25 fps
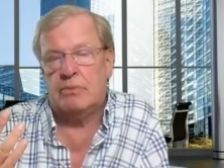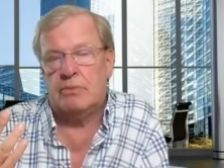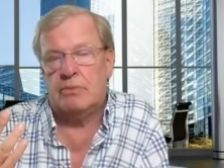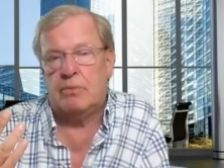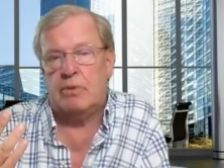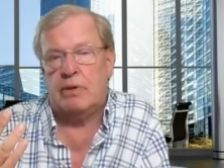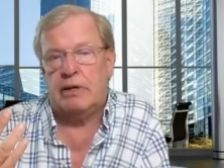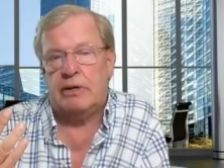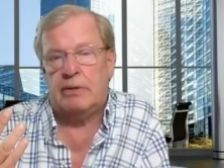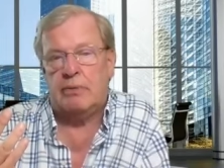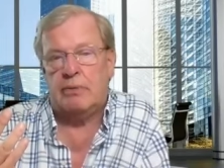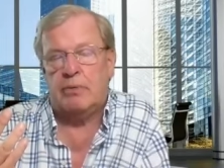
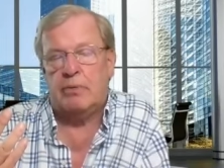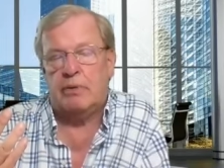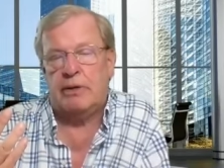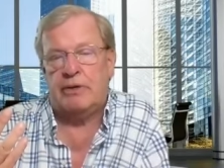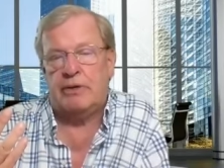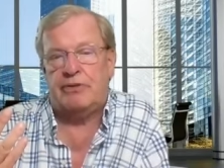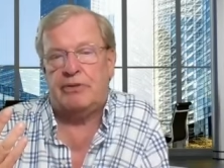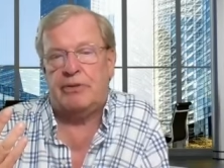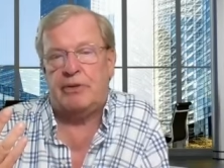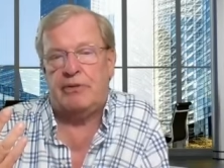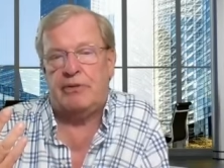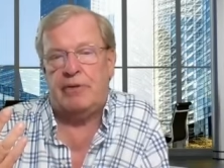What
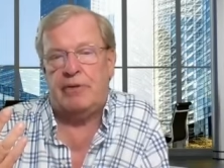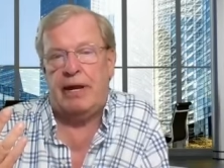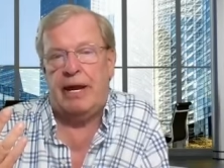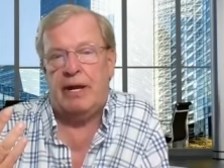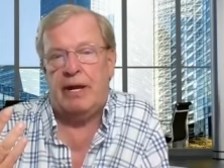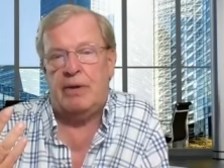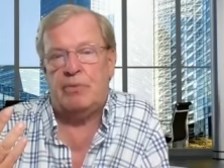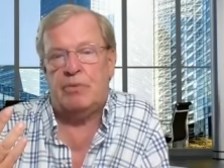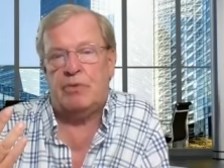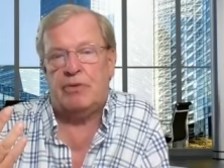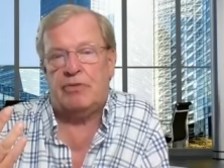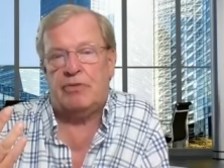what's the
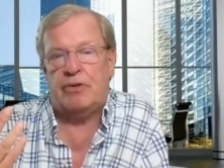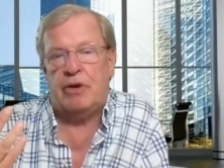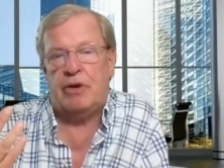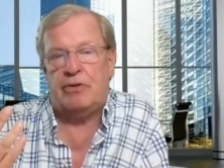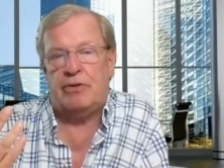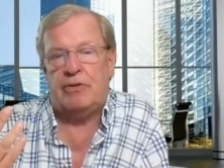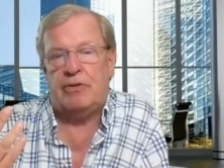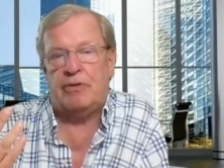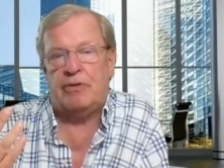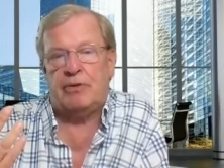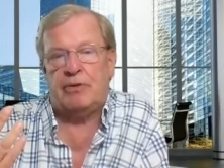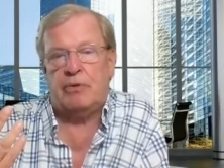end
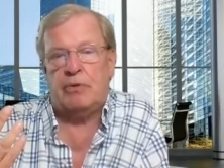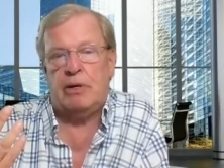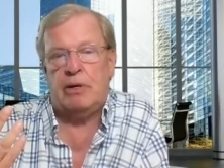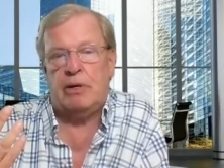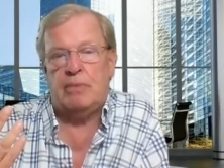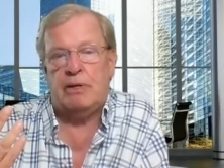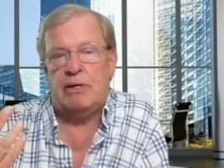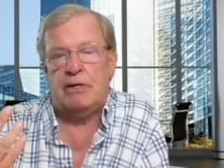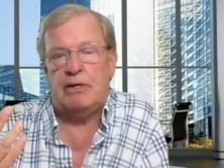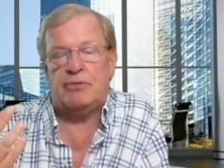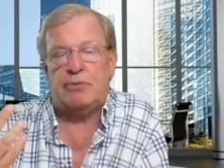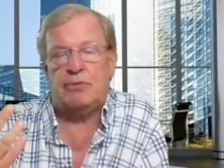result of
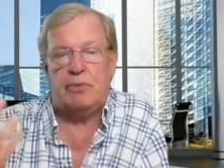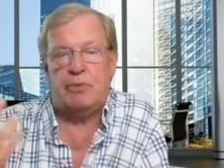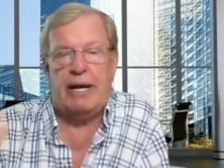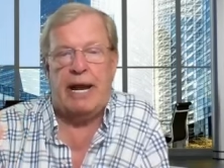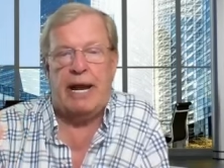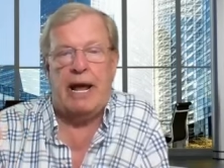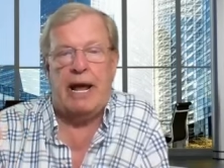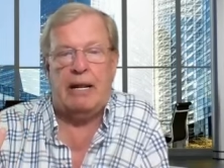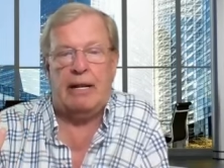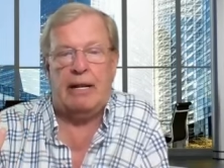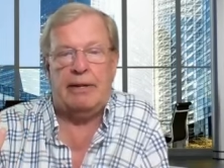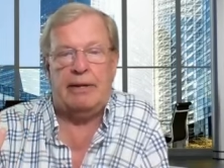agreements?
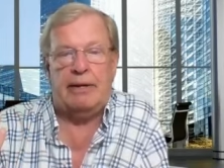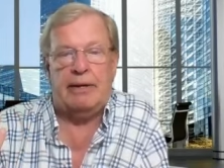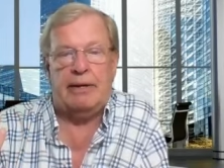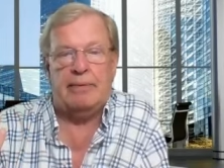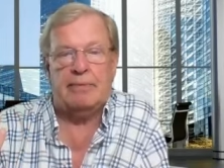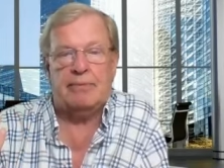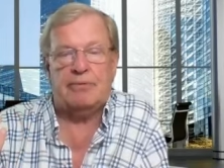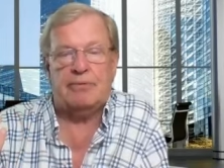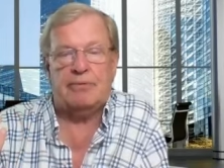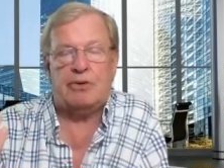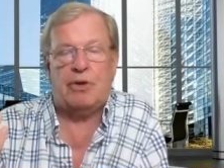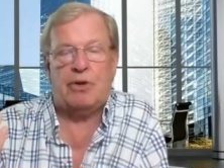Reality.
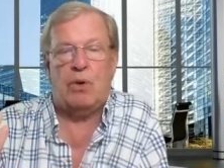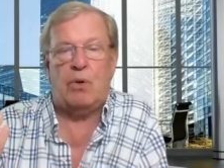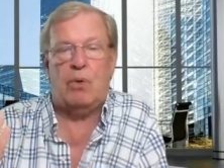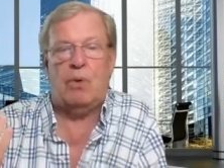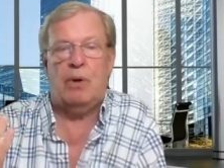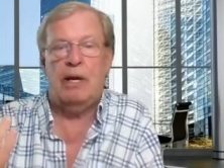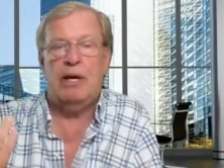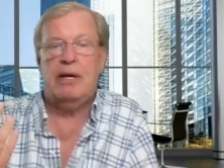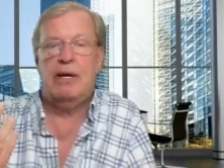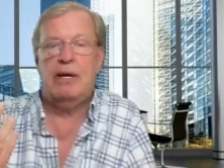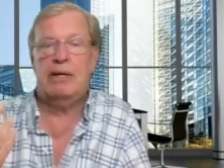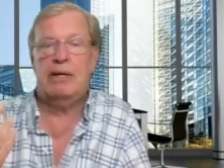So,